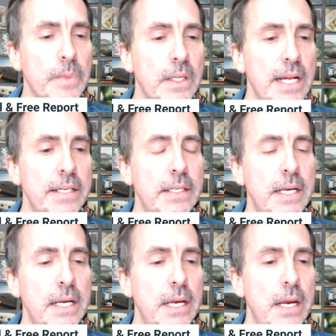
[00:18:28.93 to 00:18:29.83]
Let's
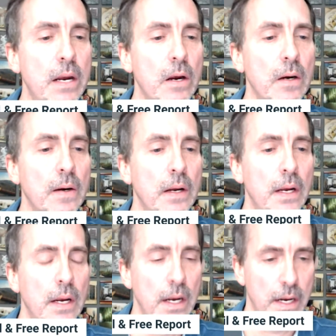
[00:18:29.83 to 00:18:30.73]
see here.
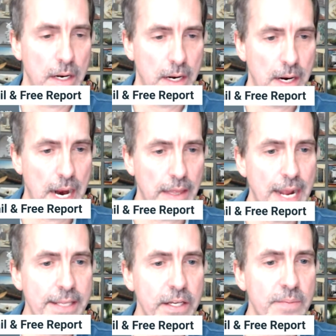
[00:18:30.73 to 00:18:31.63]
I
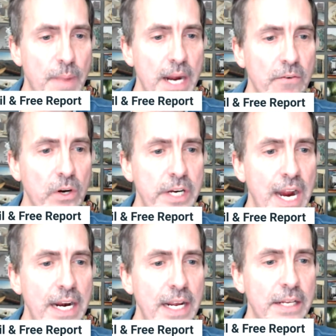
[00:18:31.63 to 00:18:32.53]
like this mic
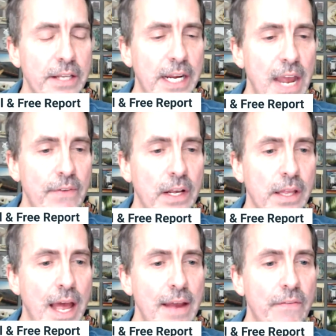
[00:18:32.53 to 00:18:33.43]
rotating. It's like having a
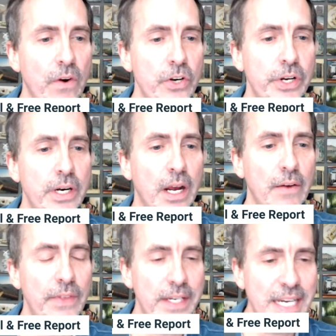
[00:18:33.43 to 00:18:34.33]
live version
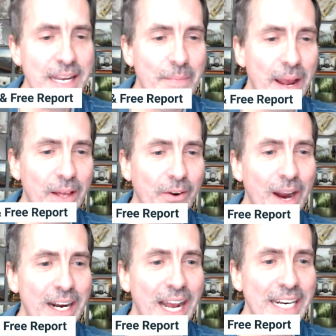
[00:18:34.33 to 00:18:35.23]
of the D-mail.
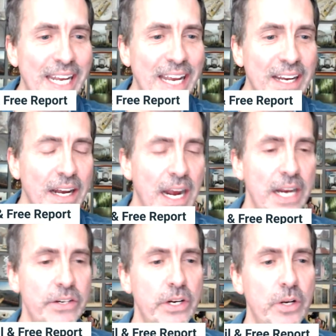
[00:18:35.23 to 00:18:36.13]
Great idea.
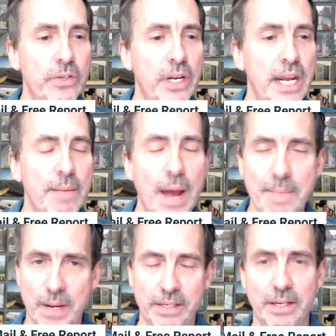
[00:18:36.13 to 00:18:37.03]
I should use it in
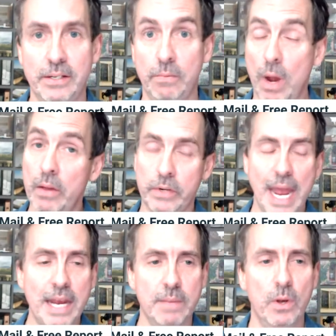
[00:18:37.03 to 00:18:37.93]
my business. Well,
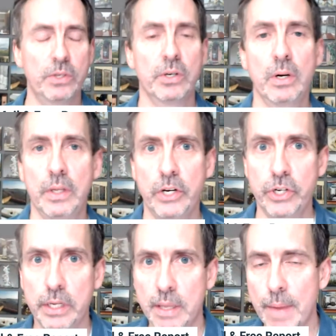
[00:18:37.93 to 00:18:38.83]
yeah, you most certainly
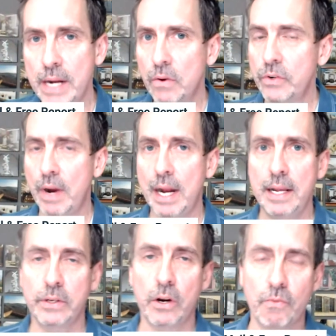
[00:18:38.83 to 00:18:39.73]
should. The micro
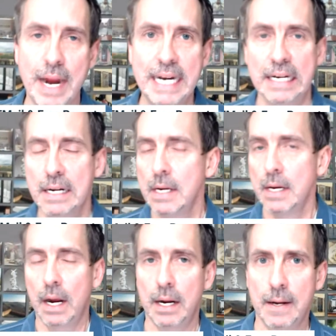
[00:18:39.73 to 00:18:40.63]
trainings are great.
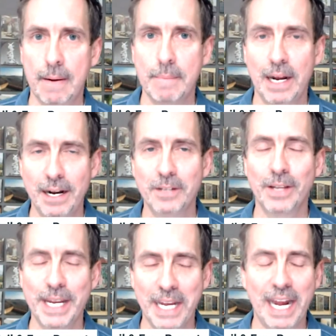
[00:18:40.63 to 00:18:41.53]
And it
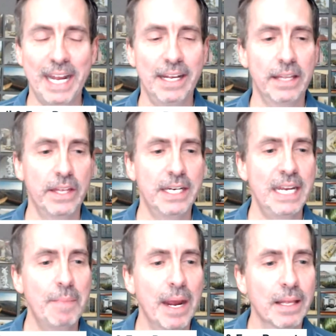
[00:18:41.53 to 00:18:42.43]
is like getting the
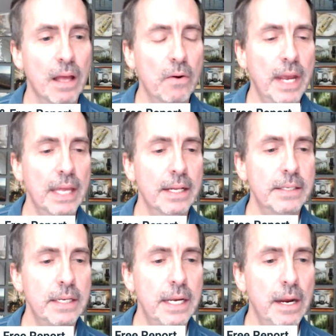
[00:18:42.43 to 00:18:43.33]
D-mail. Okay,
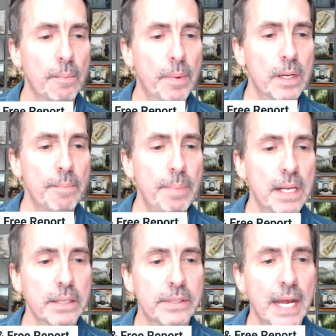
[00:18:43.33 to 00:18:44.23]
let's see here.
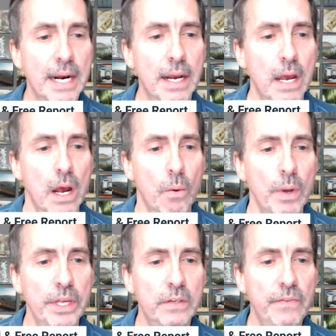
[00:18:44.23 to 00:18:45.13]
Bill said,
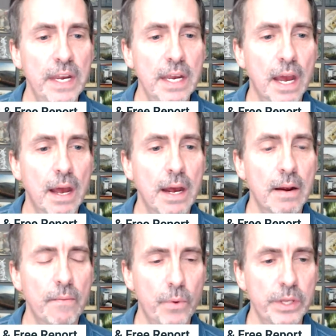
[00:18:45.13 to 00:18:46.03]
will this
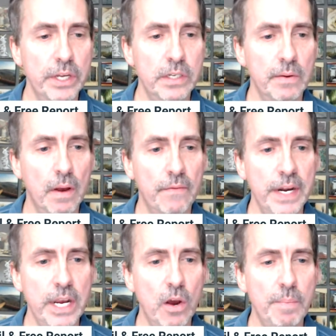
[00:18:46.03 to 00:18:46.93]

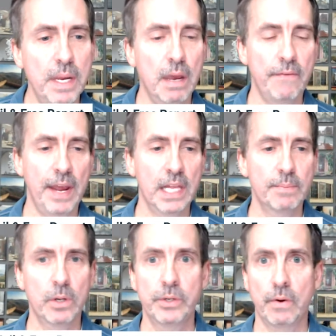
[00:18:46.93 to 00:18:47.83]
video be
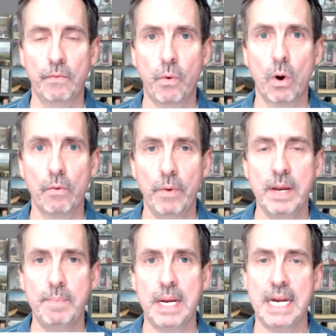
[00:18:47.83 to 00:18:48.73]
available for
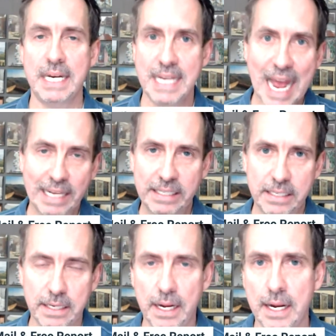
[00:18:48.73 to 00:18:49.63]
repeat?
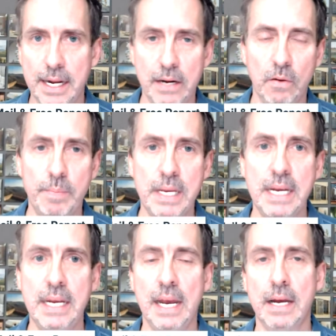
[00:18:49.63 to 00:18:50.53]
Yes, it'll
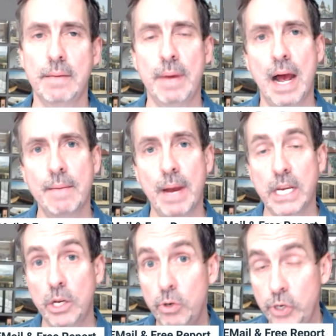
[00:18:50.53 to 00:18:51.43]
be on
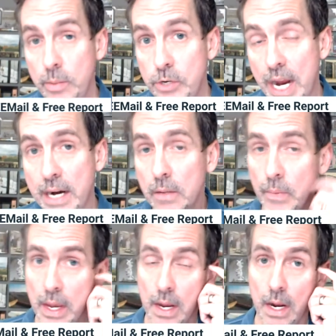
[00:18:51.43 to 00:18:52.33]
my YouTube
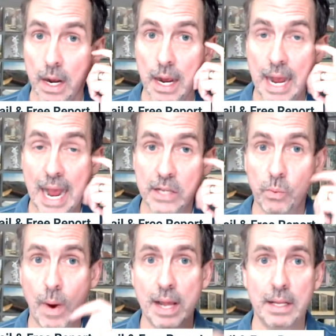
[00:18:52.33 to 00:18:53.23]
channel
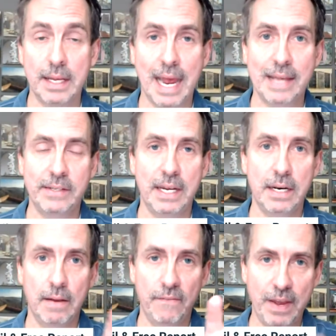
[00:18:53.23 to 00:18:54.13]
as well as
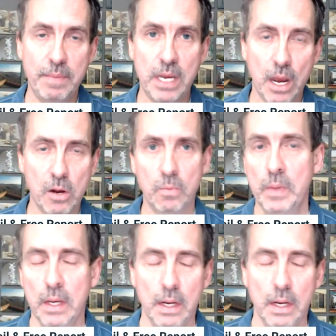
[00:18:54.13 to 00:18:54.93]
in Vimeo.